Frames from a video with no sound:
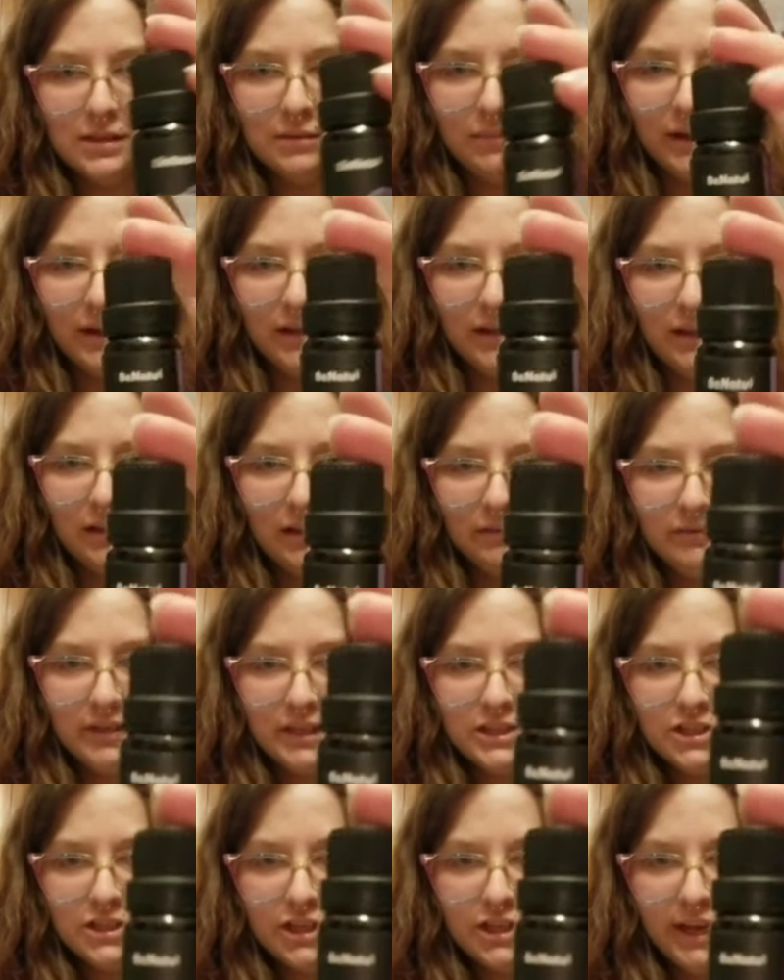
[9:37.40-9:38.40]
in my gift
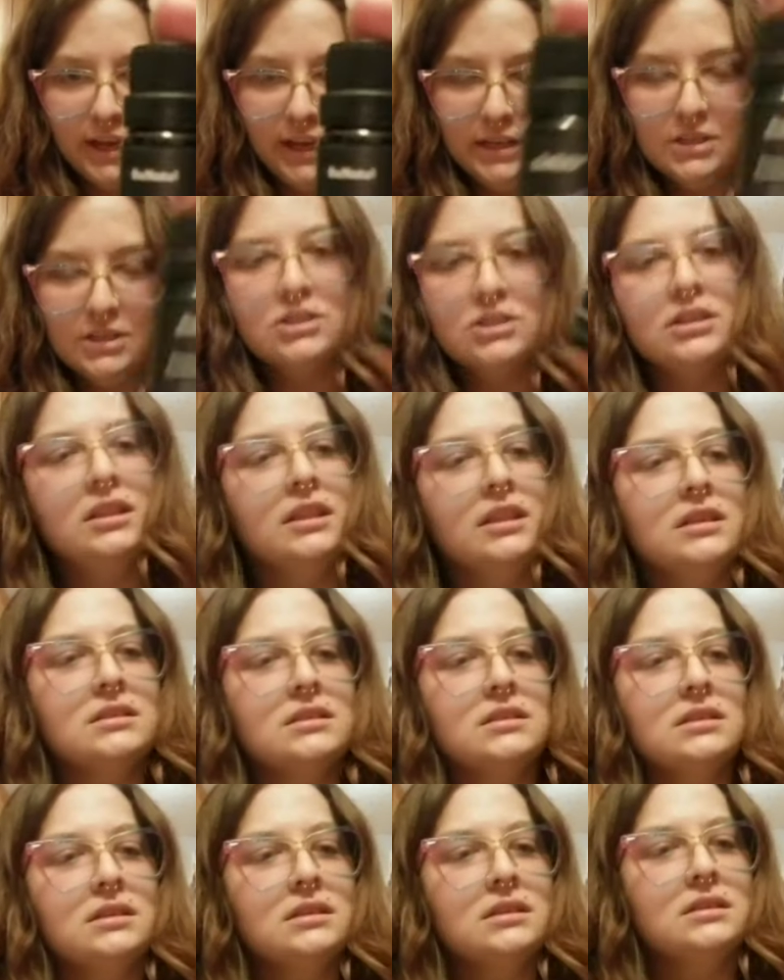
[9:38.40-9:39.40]
exchange.
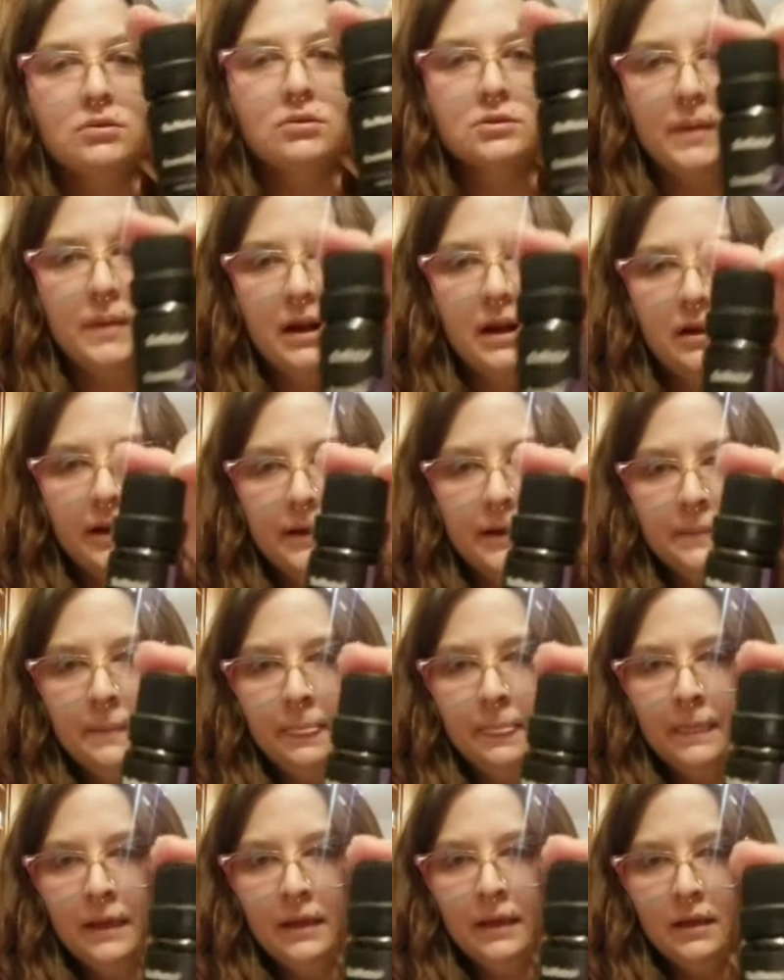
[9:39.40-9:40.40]
This is rosemary,
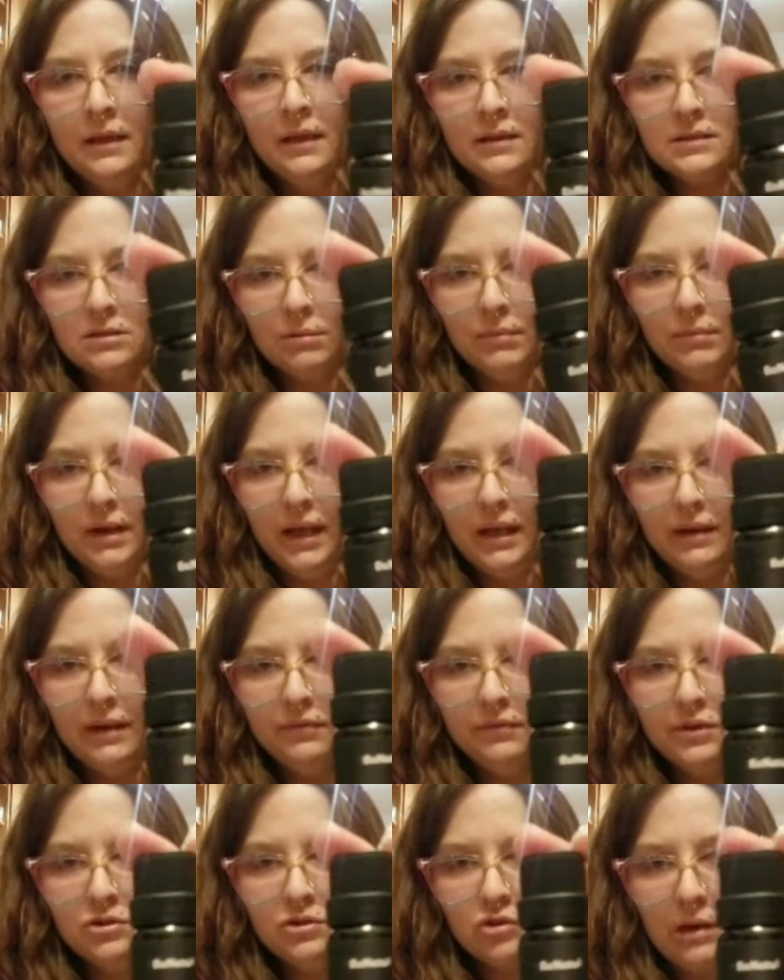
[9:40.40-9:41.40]
so I'm going to add
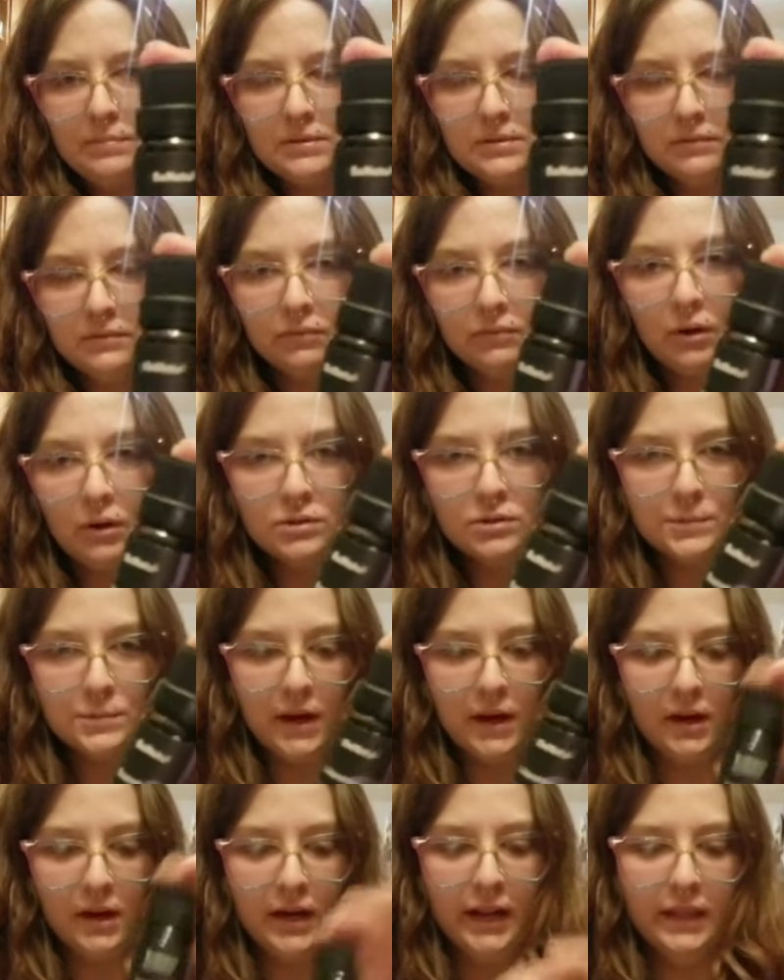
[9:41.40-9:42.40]
a few drops of
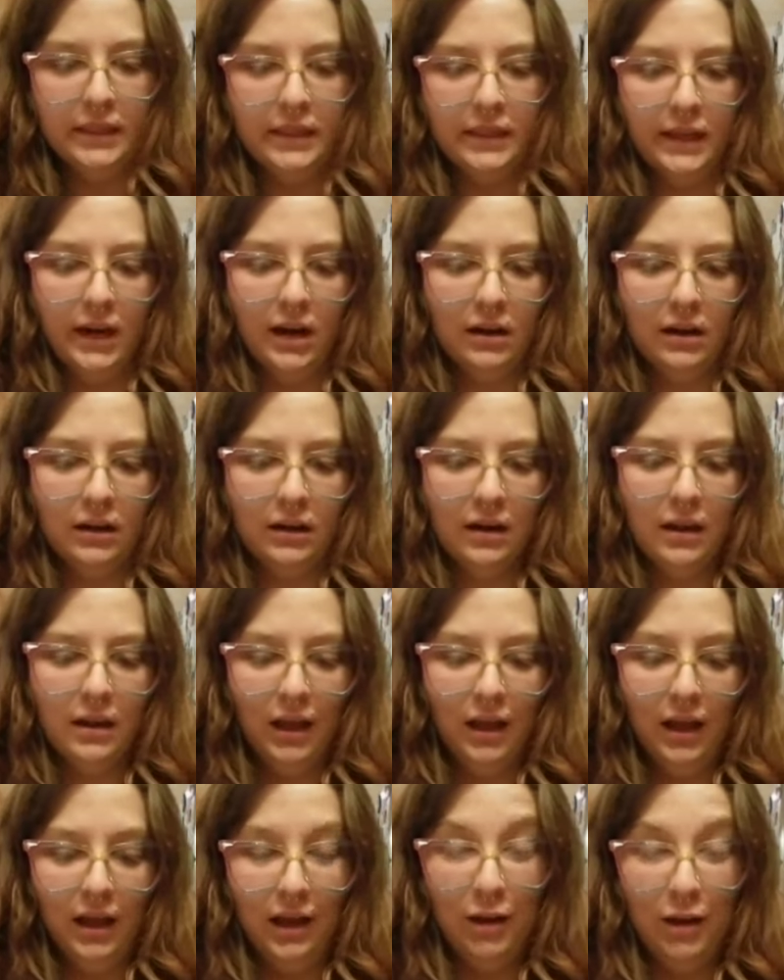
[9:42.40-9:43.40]
rosemary in there,
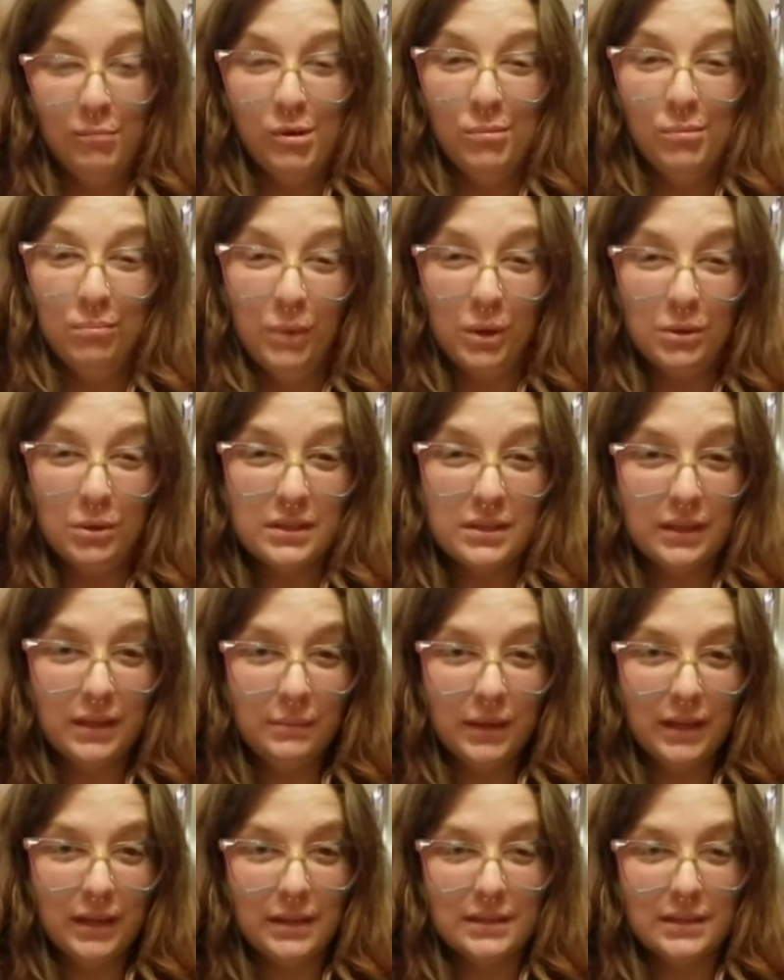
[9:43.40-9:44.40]
mostly
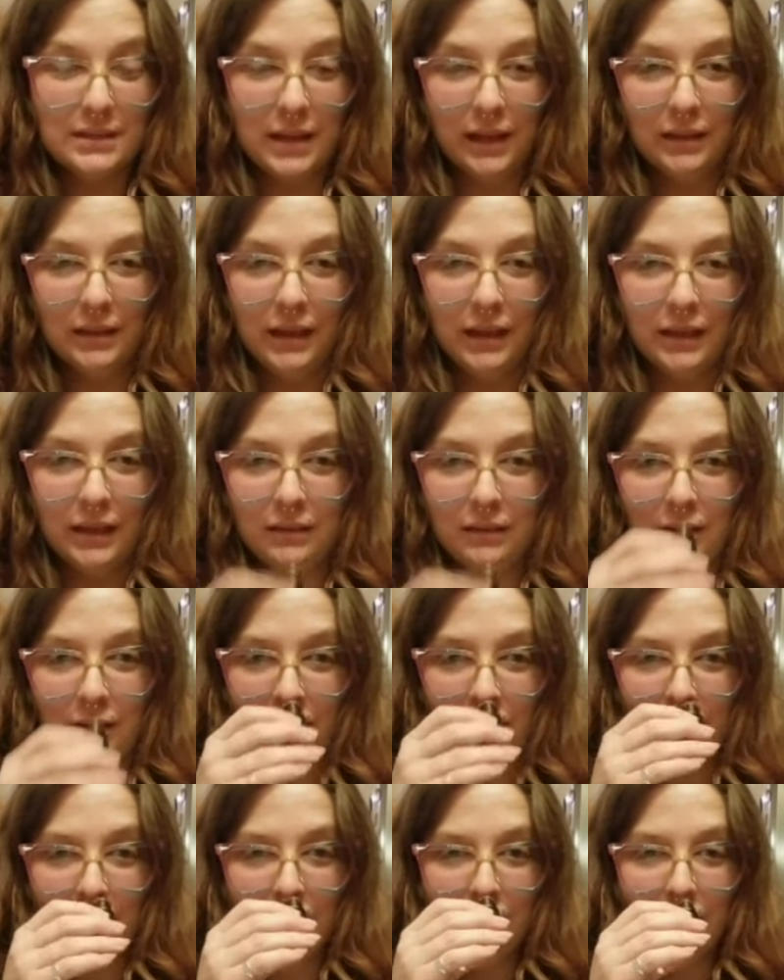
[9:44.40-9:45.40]
because I
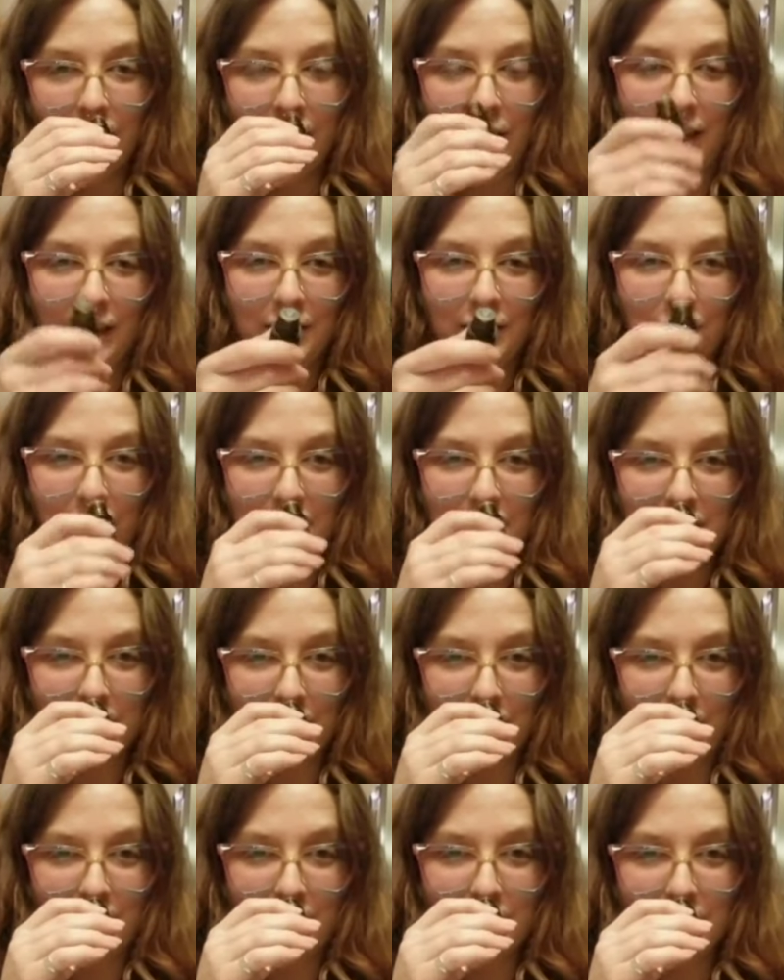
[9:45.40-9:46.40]
like the way it
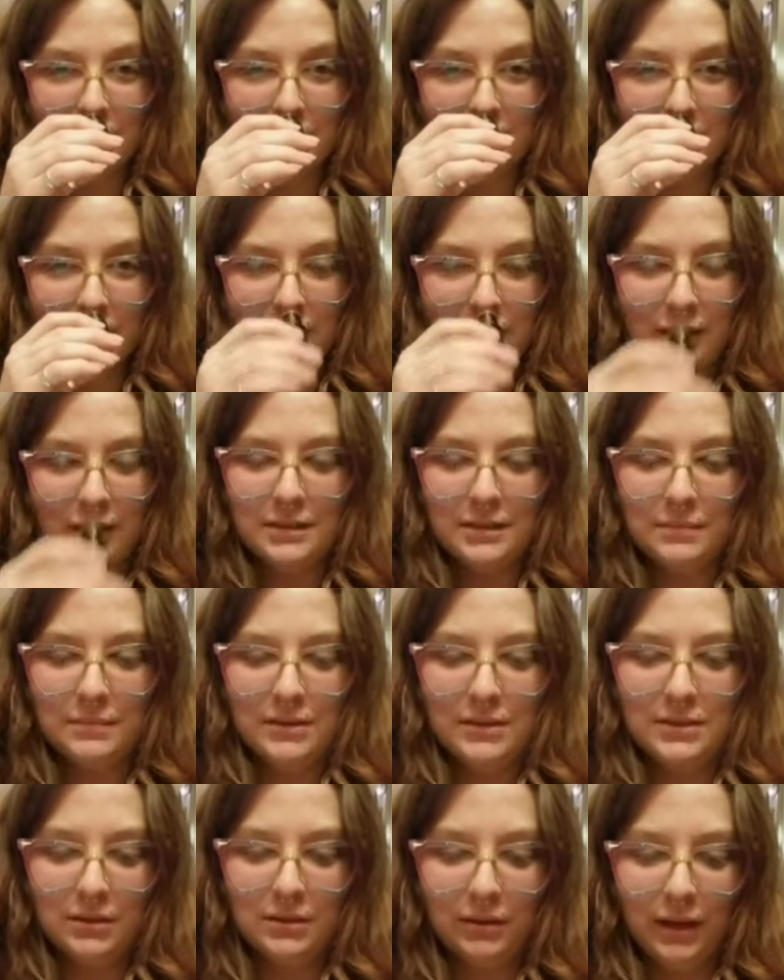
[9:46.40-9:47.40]
smells. It
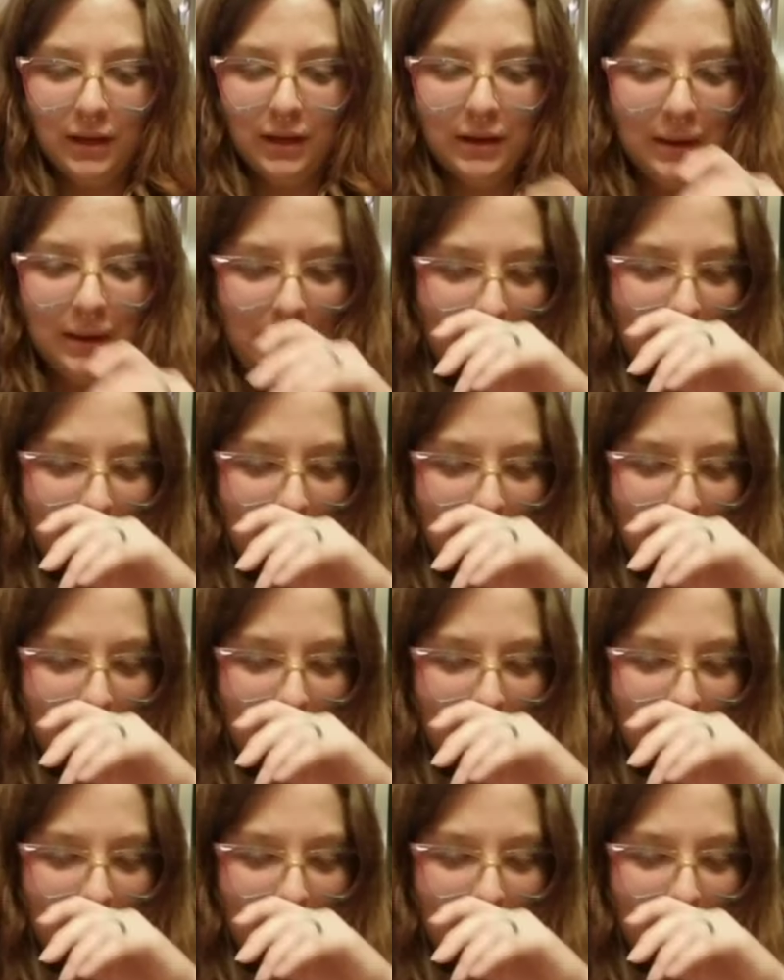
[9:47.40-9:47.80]
smells so good.